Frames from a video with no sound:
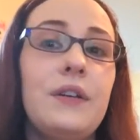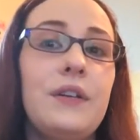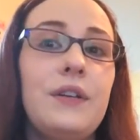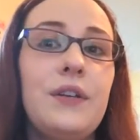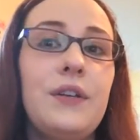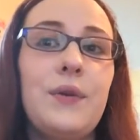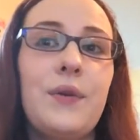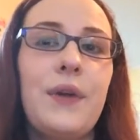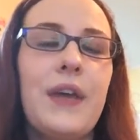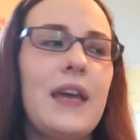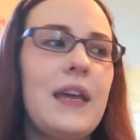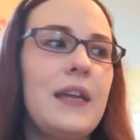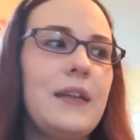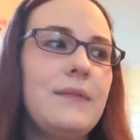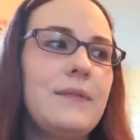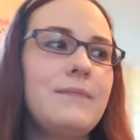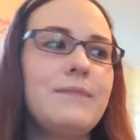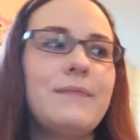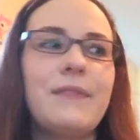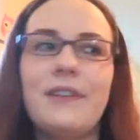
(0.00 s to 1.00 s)
you
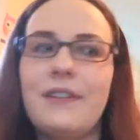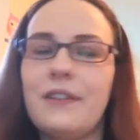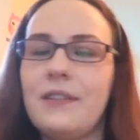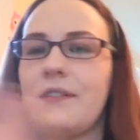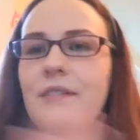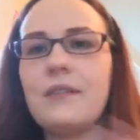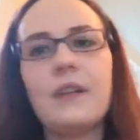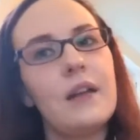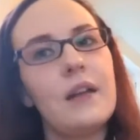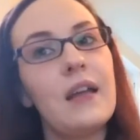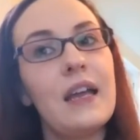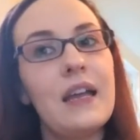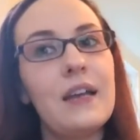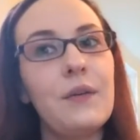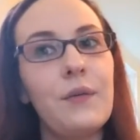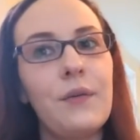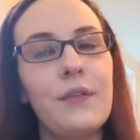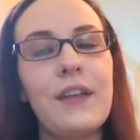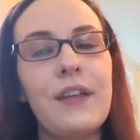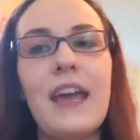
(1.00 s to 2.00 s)
can,
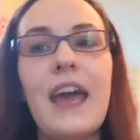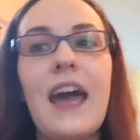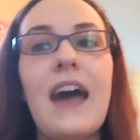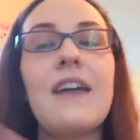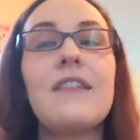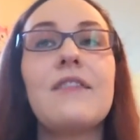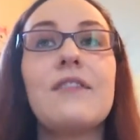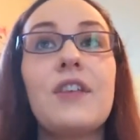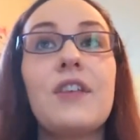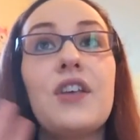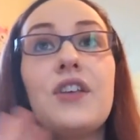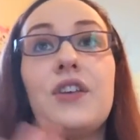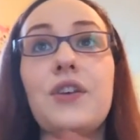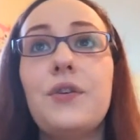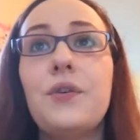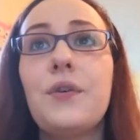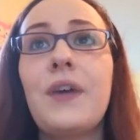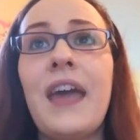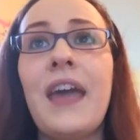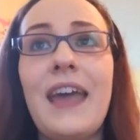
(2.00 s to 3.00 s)
ignore the cats,
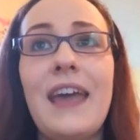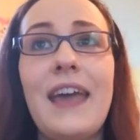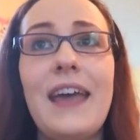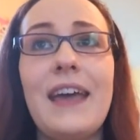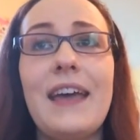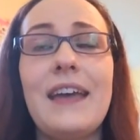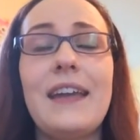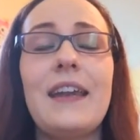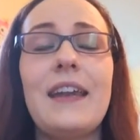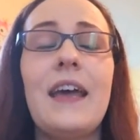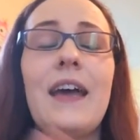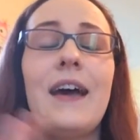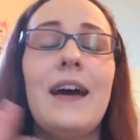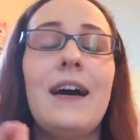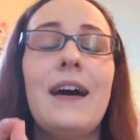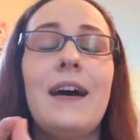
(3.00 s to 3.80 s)
you can